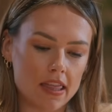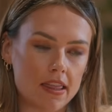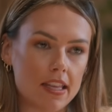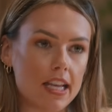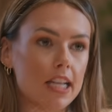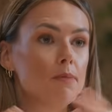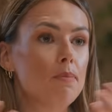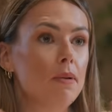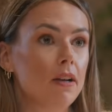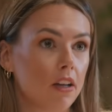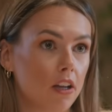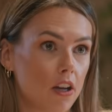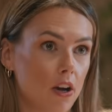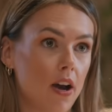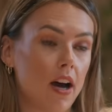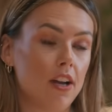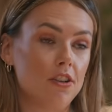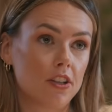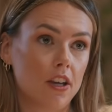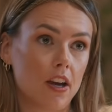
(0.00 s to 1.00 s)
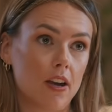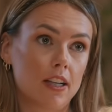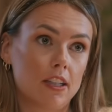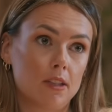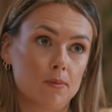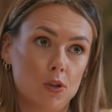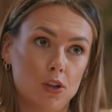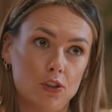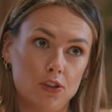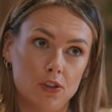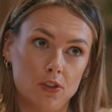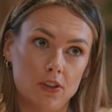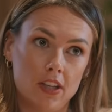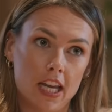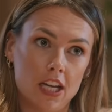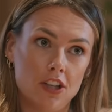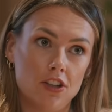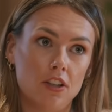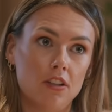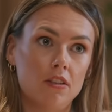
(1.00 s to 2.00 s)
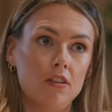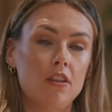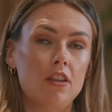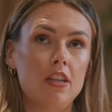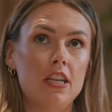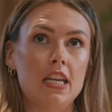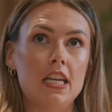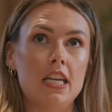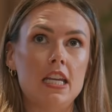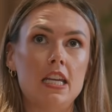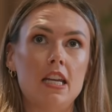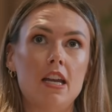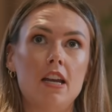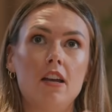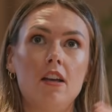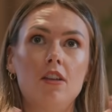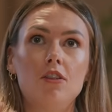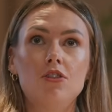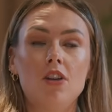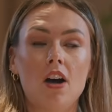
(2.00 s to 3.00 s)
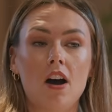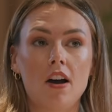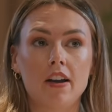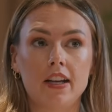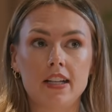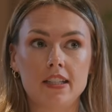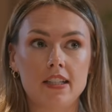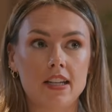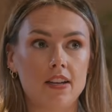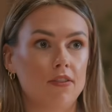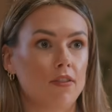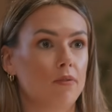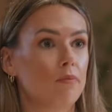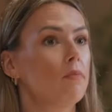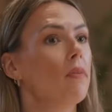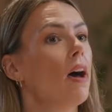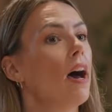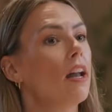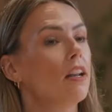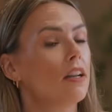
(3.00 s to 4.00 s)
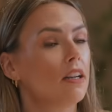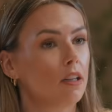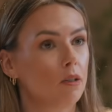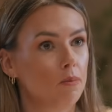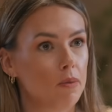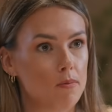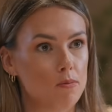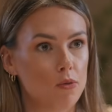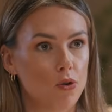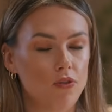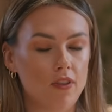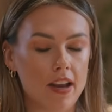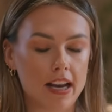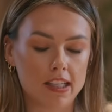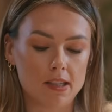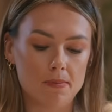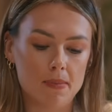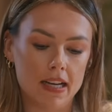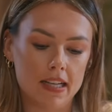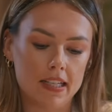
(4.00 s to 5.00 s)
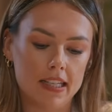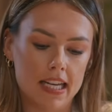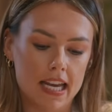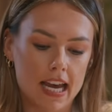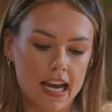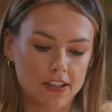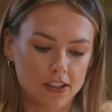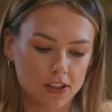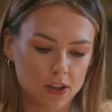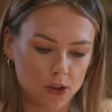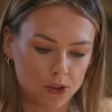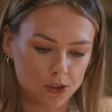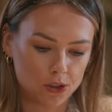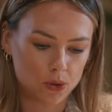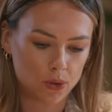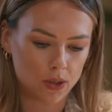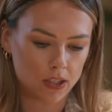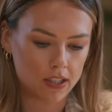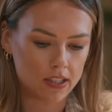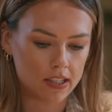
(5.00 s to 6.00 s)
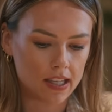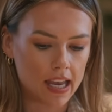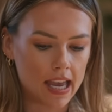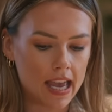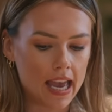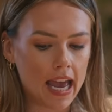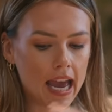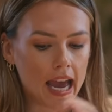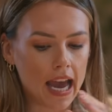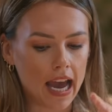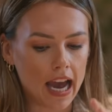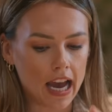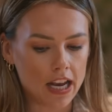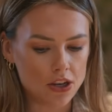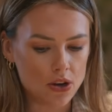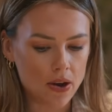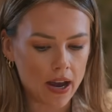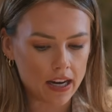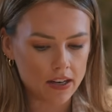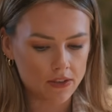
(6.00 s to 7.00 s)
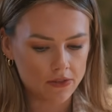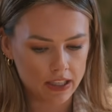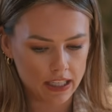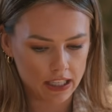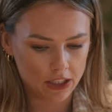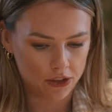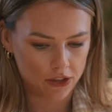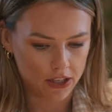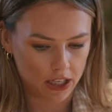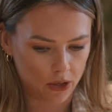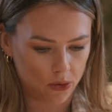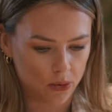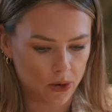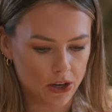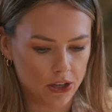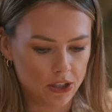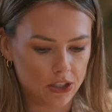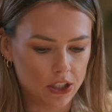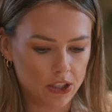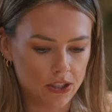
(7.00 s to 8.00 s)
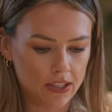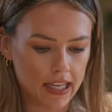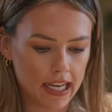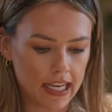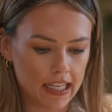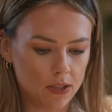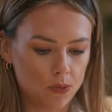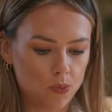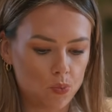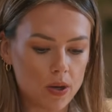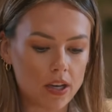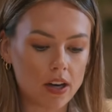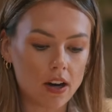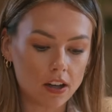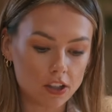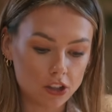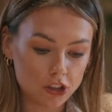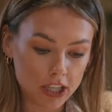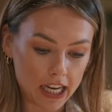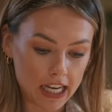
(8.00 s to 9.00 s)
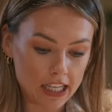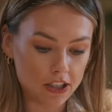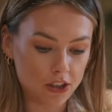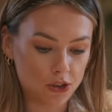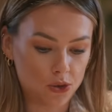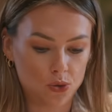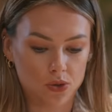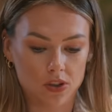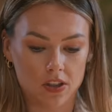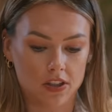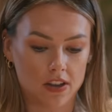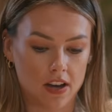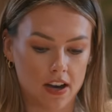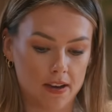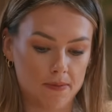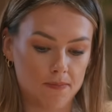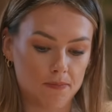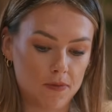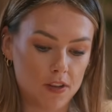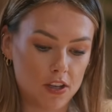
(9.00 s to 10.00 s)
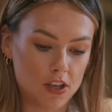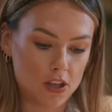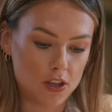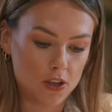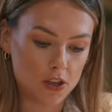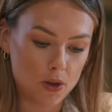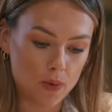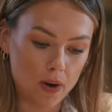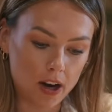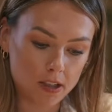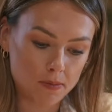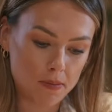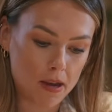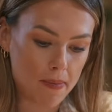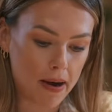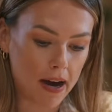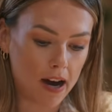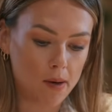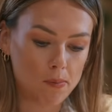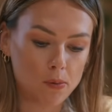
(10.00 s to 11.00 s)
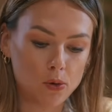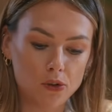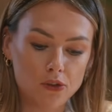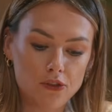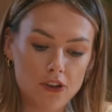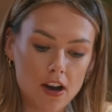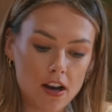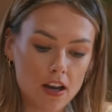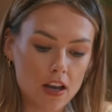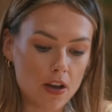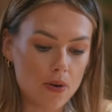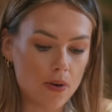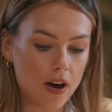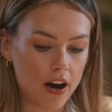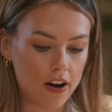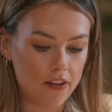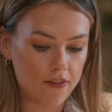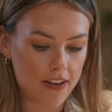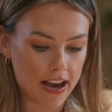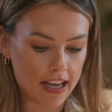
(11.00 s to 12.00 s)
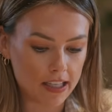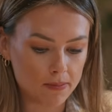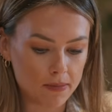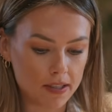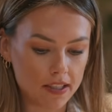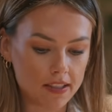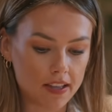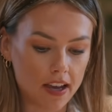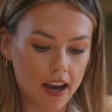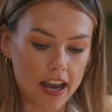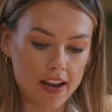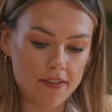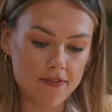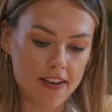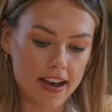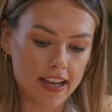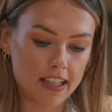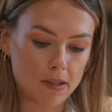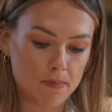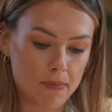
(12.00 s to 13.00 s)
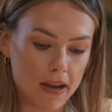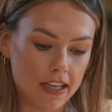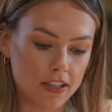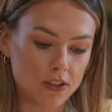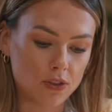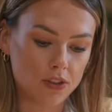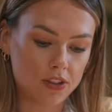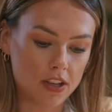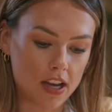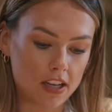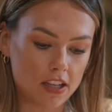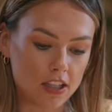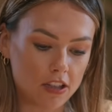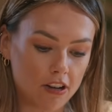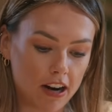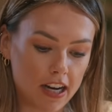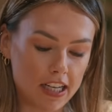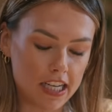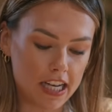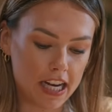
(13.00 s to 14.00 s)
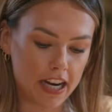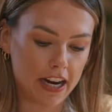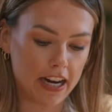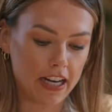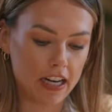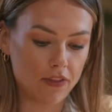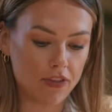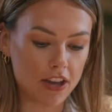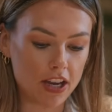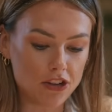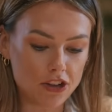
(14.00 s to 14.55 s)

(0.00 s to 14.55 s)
it's been undergoing some consultation. The targets have had a little bit more flexibility as a consequence. And you had a really interesting quote. You said, "We can't change it all the time. You asked me about our portfolio, our investments. I invest based on certain criteria. And if they